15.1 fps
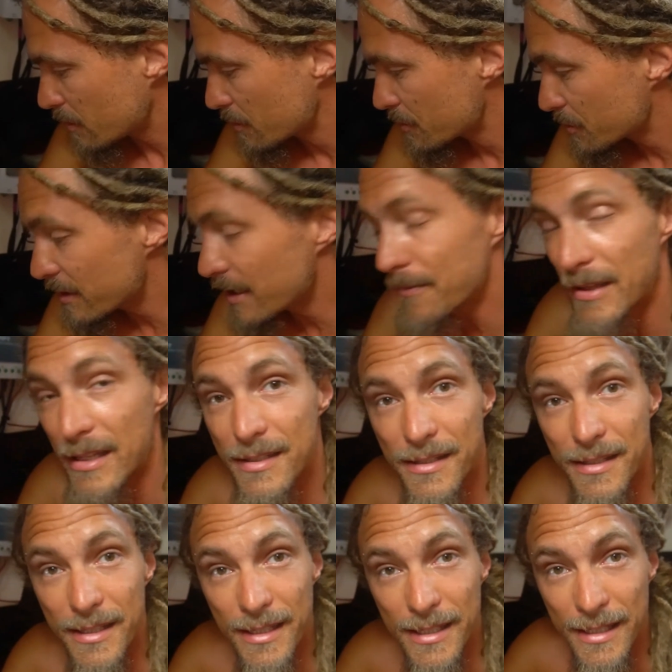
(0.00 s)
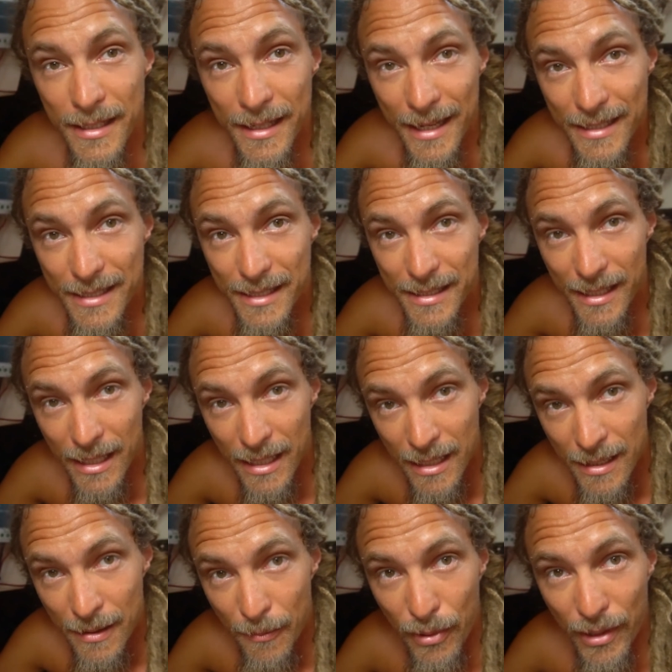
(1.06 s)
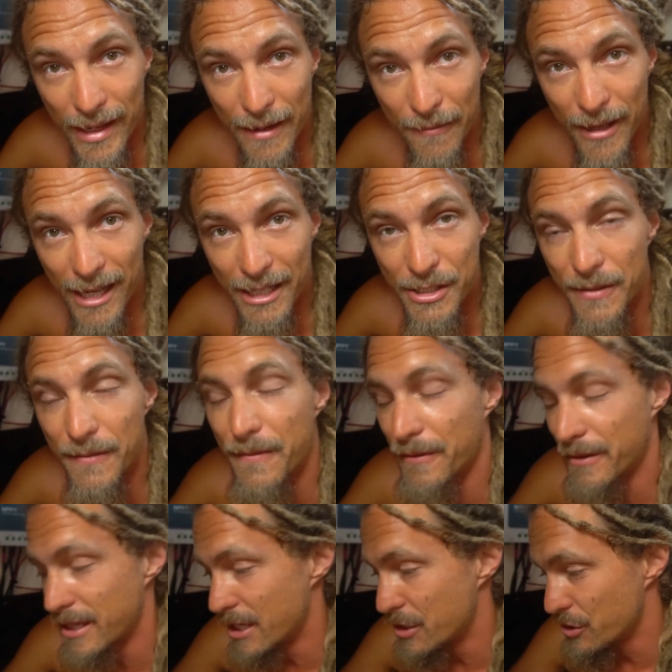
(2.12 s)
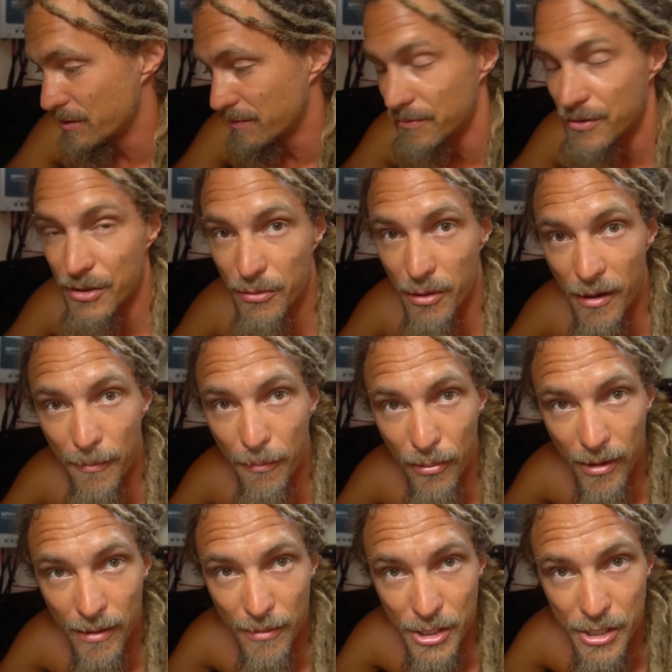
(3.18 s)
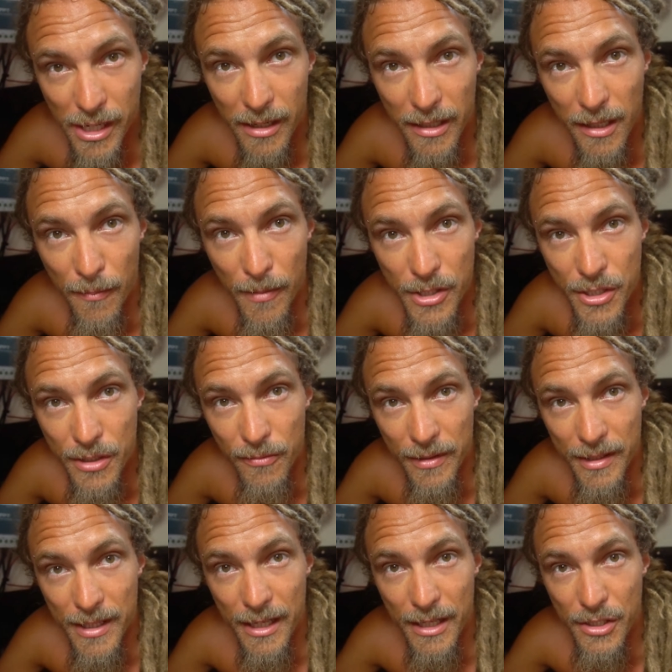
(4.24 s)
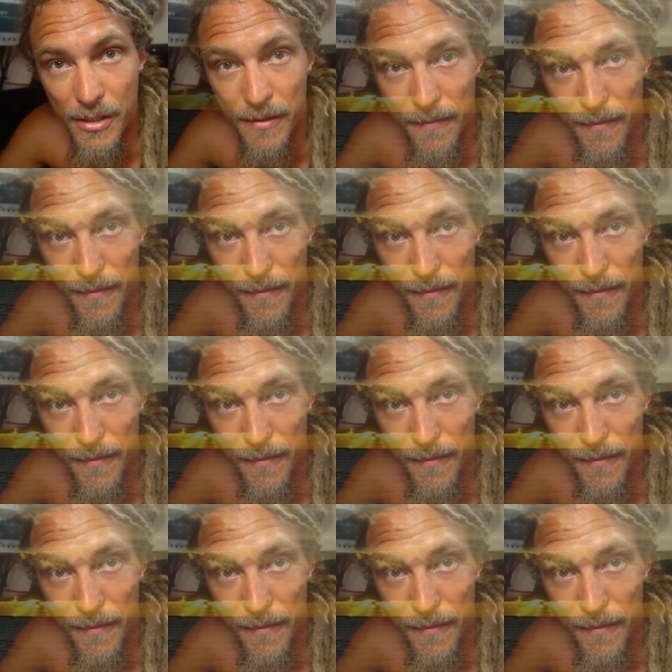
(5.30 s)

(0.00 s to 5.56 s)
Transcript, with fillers: so yeah that's the next plan of action for the engine so we're pretty much out of commission with the engine